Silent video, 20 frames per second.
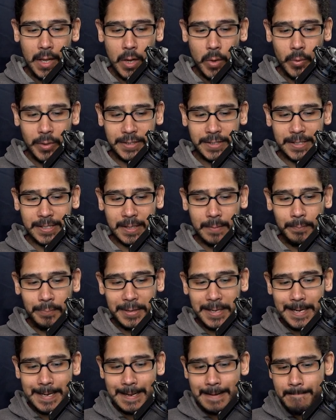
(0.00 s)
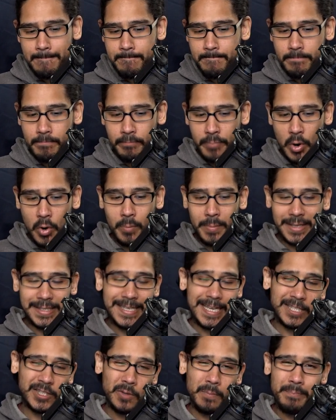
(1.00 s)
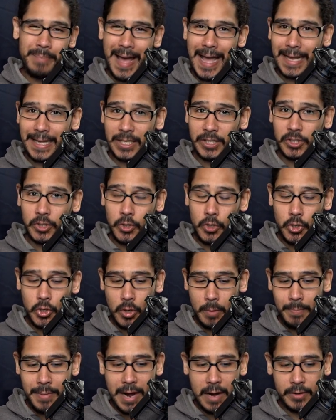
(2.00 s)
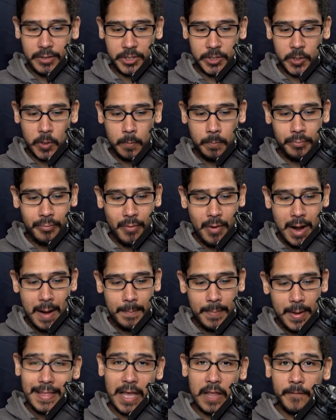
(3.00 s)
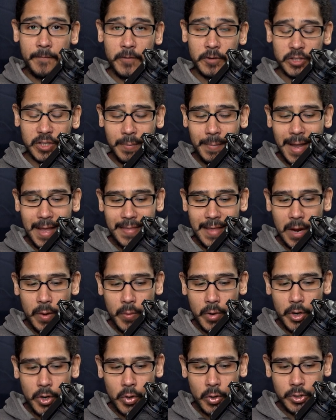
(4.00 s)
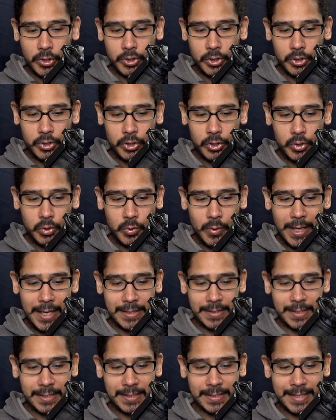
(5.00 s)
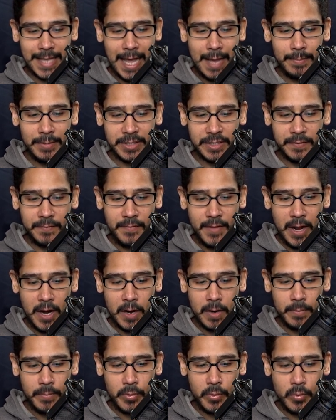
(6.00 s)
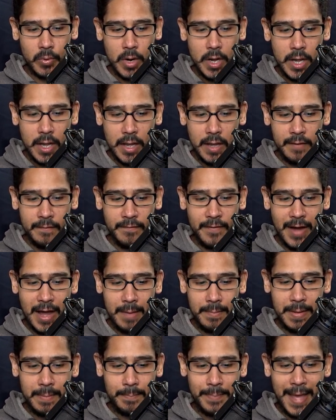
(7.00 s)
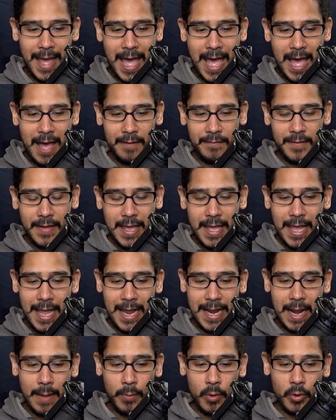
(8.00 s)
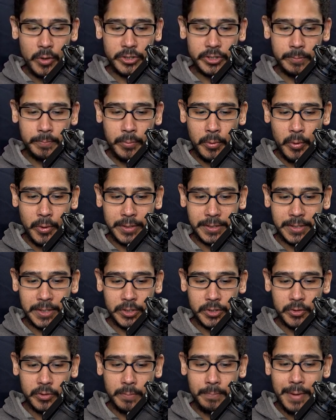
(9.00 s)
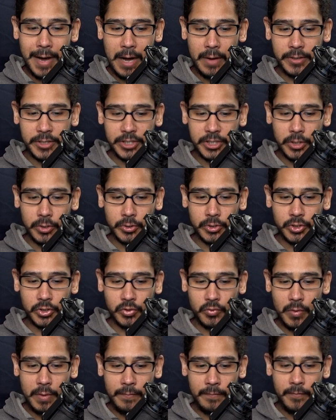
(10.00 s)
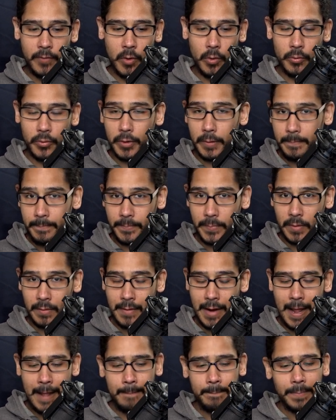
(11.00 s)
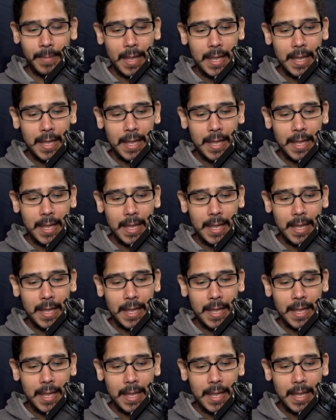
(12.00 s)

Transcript: Once it's completed, boom, it takes you back into your PowerShell prompt. Now the first command that we're going to do is establish variable environment path and I'm going to point it to the PowerShell script folder, right?